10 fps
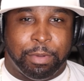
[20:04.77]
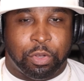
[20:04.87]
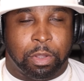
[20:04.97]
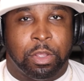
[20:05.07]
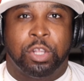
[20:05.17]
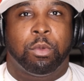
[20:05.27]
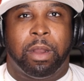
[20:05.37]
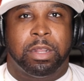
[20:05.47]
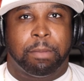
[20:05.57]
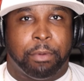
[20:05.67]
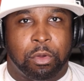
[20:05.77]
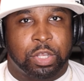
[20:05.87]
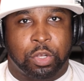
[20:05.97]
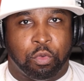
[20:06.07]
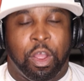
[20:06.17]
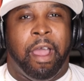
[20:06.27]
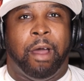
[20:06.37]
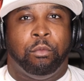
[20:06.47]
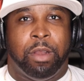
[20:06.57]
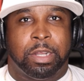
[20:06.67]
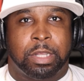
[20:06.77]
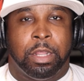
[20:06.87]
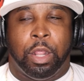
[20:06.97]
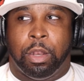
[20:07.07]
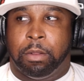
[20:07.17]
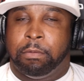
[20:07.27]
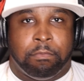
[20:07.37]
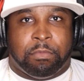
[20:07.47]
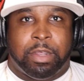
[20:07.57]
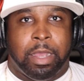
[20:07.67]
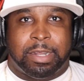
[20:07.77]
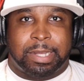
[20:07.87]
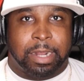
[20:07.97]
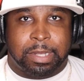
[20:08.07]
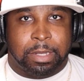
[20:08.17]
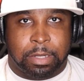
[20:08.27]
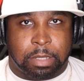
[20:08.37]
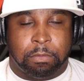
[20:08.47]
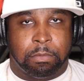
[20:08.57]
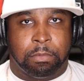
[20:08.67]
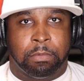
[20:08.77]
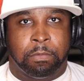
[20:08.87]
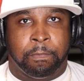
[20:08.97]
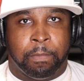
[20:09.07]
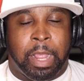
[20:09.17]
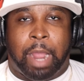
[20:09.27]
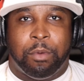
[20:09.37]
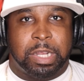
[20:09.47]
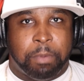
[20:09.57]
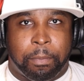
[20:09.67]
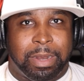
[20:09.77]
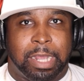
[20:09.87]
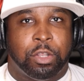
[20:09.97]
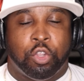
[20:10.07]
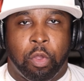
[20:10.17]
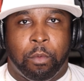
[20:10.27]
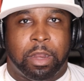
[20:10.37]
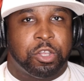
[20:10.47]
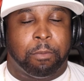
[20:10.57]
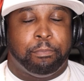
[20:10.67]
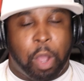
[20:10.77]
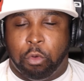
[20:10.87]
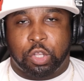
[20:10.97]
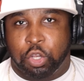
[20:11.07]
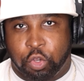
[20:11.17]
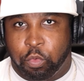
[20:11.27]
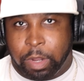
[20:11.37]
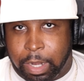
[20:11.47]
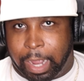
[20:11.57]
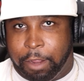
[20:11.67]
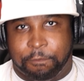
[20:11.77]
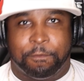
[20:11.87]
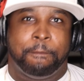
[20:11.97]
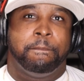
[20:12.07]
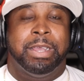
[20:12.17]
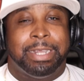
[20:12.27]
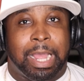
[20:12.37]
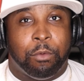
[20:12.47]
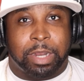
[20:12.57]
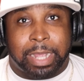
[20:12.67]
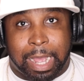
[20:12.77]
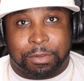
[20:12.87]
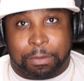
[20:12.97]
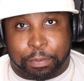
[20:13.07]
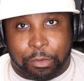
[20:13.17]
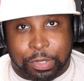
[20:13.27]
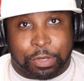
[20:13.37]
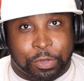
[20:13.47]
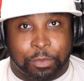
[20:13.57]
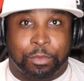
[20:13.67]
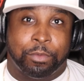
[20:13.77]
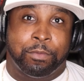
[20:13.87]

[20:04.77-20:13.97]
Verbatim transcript: to be doing. So what are they supposed to do? Arrest good citizens? Arrest people that are doing what they're supposed to do in life? Is that what the cop's supposed to do?